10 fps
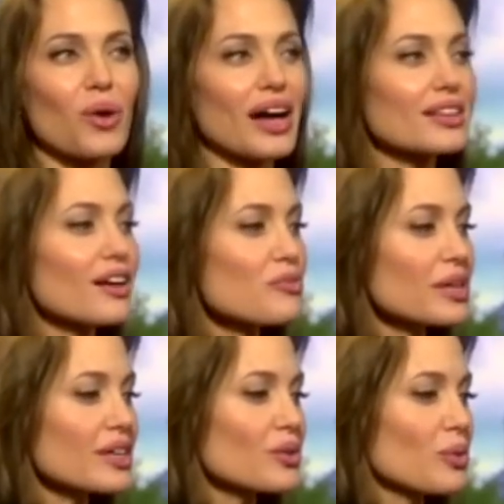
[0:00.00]
Well, I love
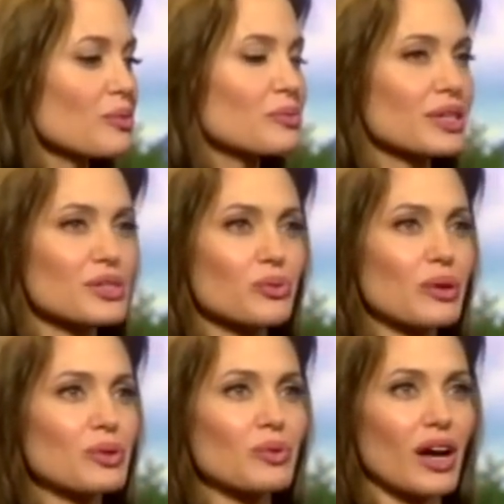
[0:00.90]
meeting the women, because the
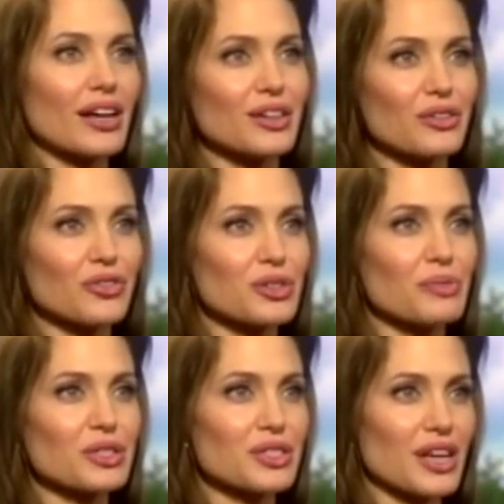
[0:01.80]
women were, for as
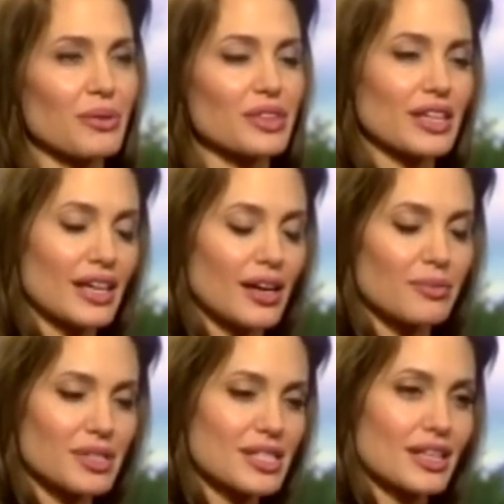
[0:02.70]
much as I would think, God,
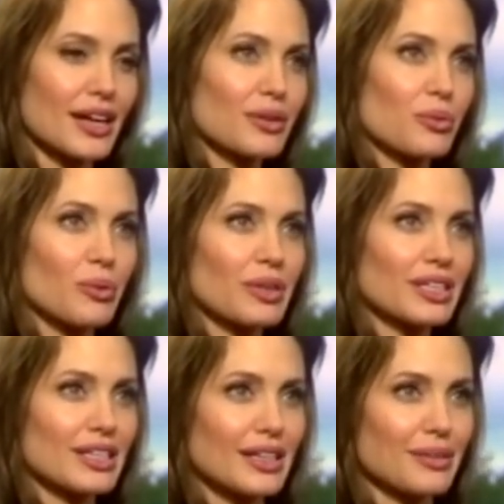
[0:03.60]
I'm a slight
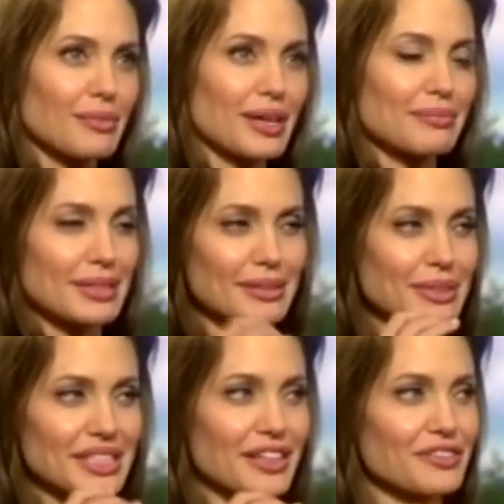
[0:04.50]
woman and I'm going to
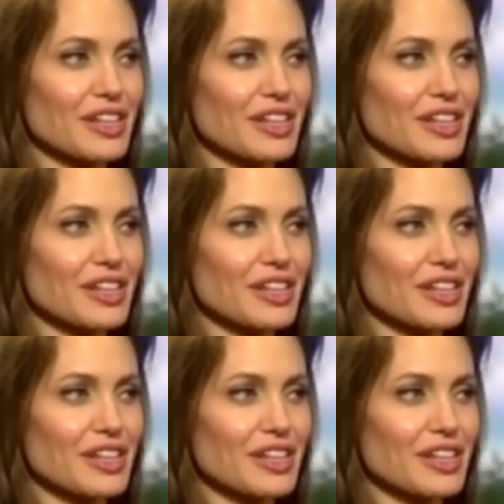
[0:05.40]
be tough